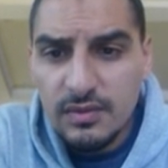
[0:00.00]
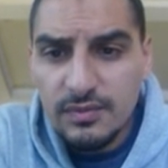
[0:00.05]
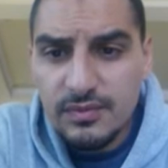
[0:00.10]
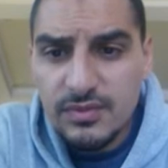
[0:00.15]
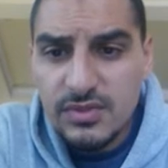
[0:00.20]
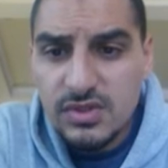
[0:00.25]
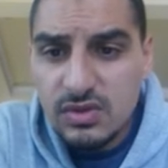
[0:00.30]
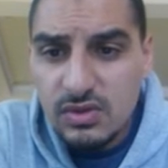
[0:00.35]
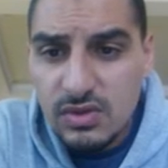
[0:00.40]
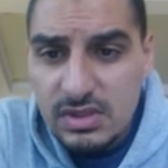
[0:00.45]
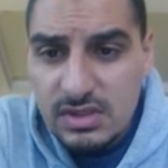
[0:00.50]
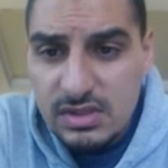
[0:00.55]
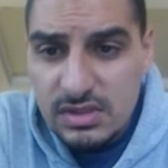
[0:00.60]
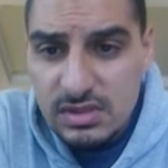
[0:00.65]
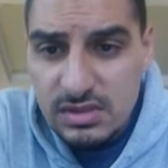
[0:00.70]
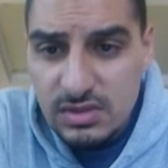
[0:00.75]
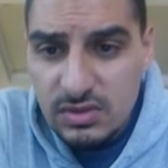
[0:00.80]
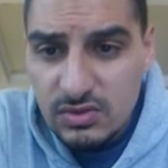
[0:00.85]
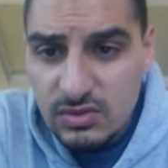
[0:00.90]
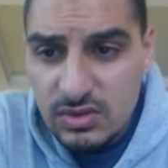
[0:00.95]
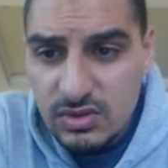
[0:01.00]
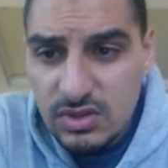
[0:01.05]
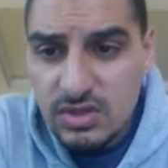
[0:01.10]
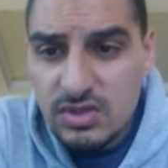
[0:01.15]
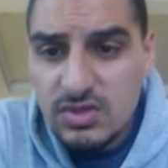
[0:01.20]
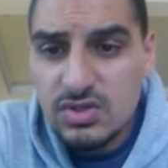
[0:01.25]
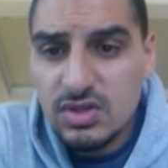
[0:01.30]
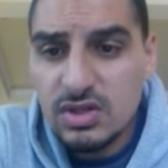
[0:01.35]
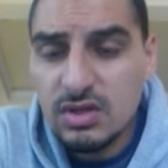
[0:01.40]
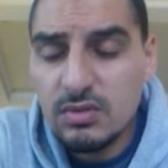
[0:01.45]
So the
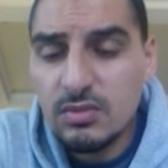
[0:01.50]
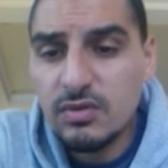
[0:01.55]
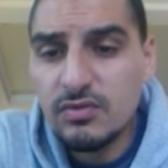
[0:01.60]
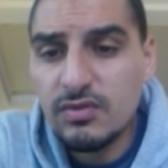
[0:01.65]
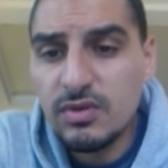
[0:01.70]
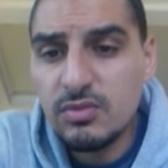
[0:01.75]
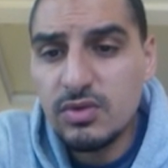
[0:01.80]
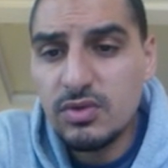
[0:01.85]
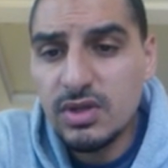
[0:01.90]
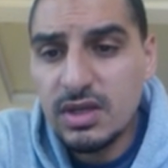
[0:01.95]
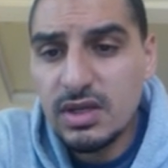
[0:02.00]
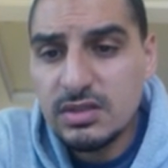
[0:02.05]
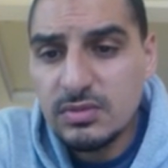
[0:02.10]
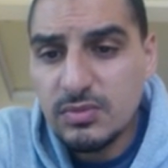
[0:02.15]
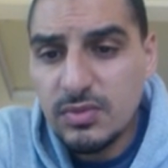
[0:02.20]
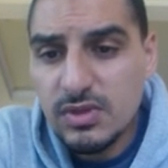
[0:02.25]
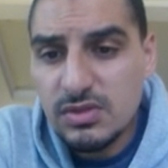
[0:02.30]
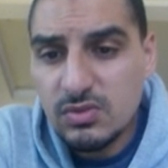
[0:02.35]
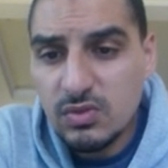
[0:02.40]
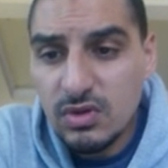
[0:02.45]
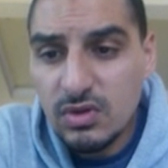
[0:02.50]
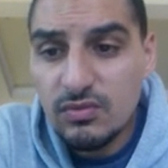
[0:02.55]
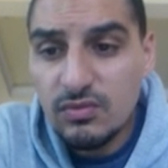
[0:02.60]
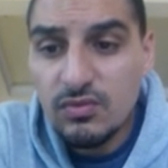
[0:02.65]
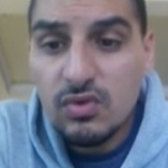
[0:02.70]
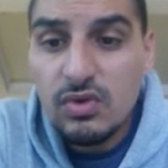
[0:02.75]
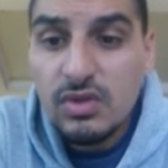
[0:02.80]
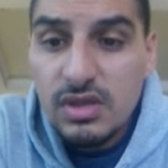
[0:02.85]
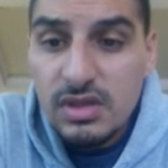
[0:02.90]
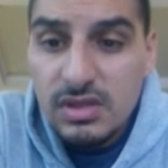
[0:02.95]
oxidation number of ammonia is +1.
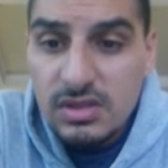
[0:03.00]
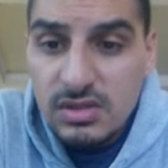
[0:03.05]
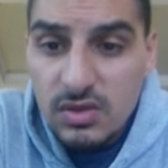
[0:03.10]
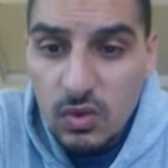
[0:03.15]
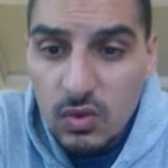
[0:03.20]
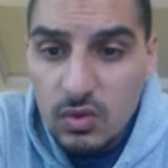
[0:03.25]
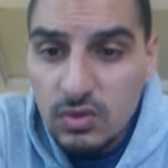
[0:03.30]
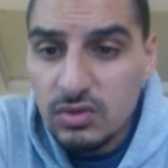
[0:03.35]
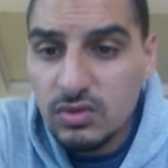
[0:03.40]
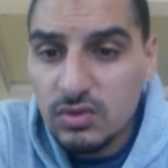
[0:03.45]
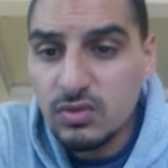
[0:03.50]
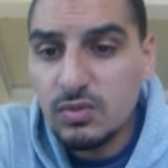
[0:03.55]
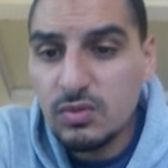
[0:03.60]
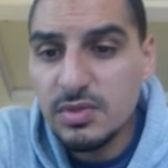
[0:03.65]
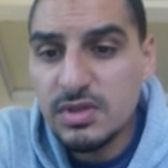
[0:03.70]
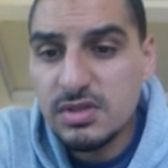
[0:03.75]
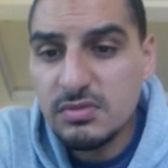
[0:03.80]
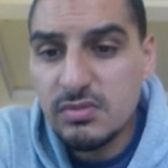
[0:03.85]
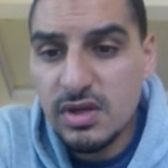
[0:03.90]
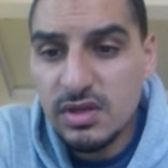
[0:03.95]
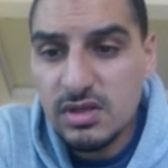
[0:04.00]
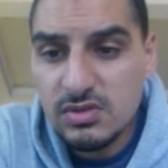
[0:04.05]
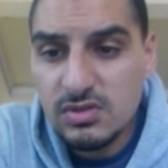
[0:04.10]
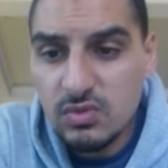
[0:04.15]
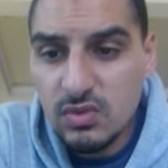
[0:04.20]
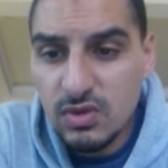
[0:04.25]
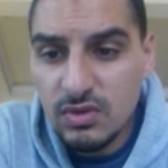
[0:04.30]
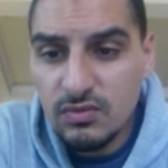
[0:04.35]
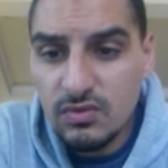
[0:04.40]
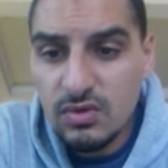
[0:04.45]
For this whole group is
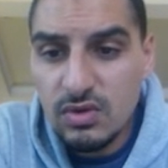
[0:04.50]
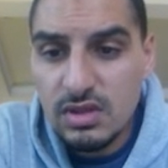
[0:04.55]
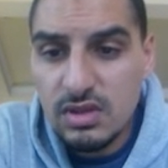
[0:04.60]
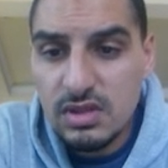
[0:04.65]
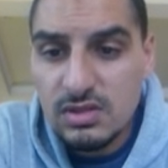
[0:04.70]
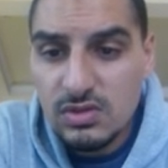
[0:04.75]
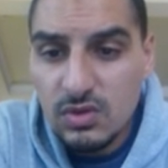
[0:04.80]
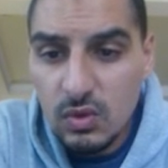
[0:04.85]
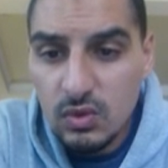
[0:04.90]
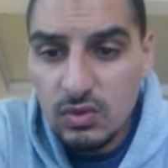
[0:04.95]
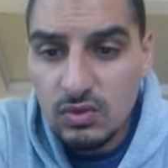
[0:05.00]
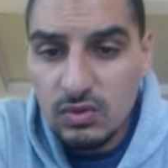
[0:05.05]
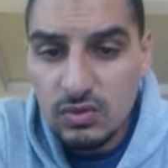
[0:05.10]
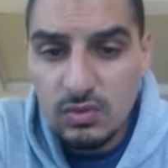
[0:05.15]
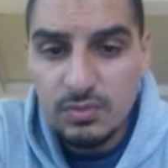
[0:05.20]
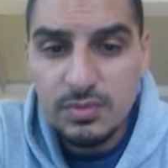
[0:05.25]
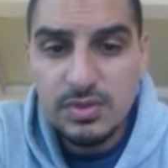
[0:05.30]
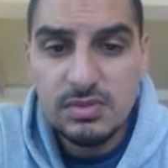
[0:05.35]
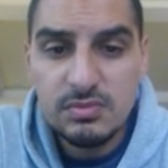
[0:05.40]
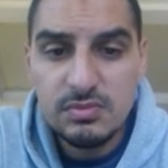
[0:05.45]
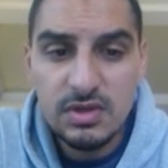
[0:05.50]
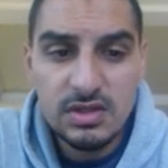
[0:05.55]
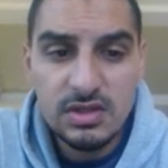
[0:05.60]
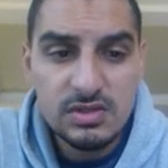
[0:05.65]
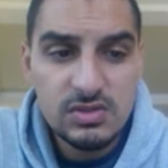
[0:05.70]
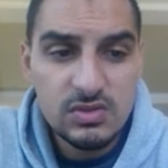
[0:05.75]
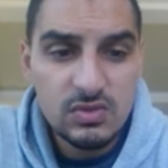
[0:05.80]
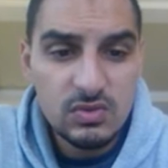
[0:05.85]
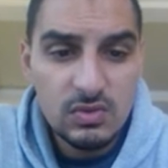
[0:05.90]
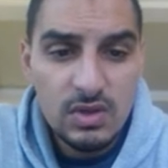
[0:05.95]
-1. For this whole group is
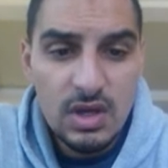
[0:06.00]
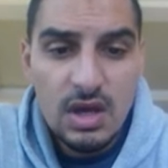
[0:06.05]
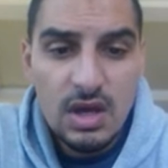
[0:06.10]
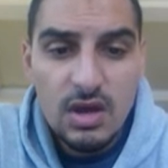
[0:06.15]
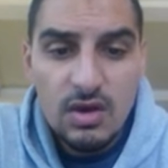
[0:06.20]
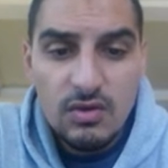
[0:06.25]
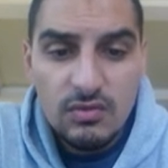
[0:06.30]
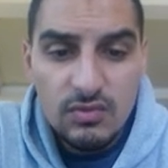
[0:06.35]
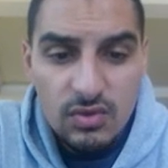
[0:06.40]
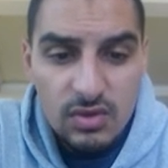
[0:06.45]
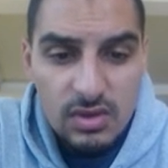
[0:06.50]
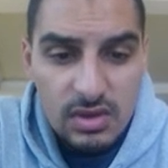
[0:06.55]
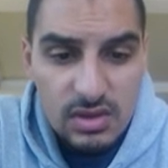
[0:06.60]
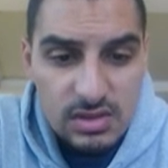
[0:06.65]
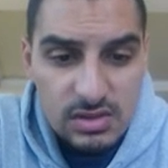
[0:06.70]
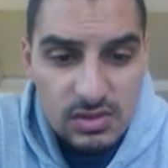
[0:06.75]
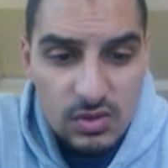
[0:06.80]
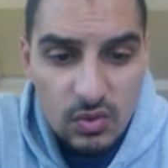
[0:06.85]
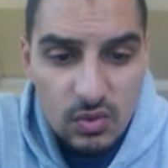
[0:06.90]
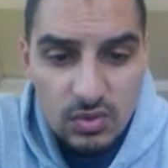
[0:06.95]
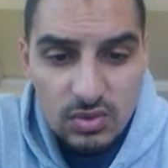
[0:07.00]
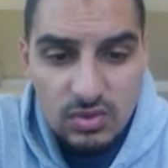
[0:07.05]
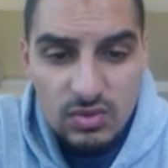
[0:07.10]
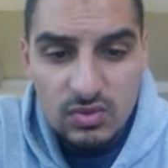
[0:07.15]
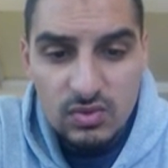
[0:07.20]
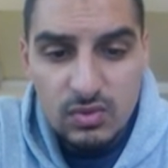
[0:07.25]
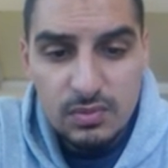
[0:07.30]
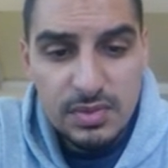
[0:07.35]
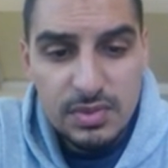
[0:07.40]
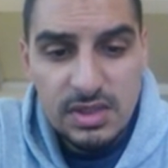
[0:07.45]
-2. For this whole
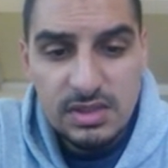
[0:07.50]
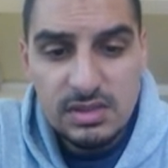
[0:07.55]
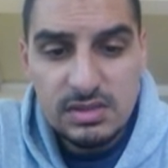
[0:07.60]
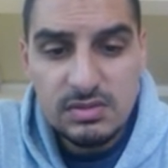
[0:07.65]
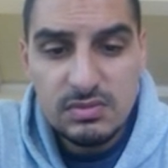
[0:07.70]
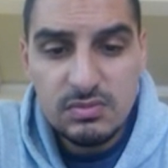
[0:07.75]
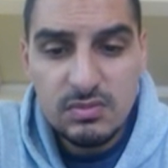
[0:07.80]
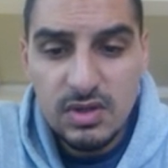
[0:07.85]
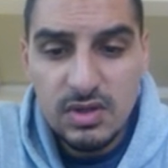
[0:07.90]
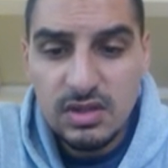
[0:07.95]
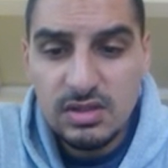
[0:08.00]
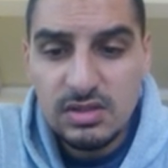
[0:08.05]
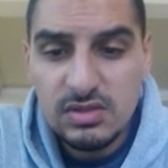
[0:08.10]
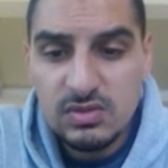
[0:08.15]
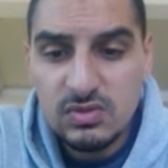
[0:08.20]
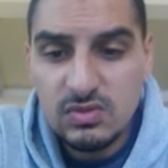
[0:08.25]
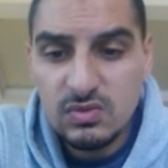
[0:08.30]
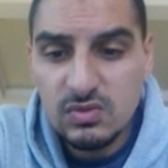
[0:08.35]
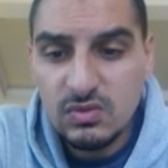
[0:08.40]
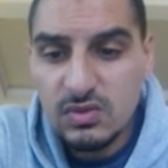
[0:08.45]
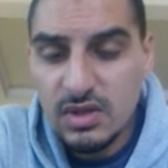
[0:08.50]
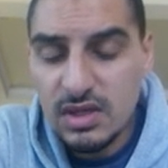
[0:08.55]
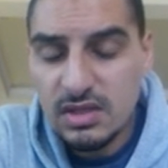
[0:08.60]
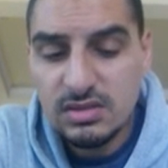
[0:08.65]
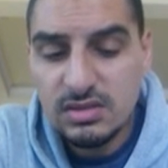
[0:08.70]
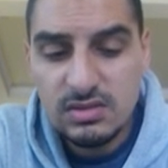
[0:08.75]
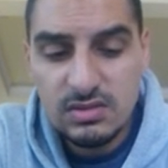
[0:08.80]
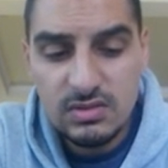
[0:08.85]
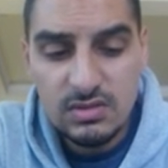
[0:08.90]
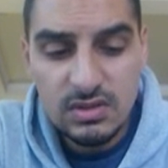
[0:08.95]
group is -2, and
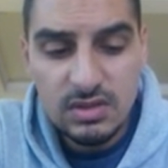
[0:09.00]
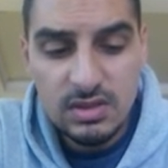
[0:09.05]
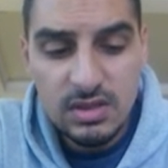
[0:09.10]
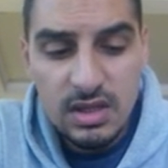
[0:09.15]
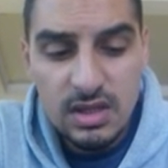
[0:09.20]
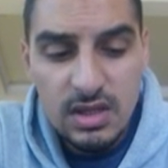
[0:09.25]
so on.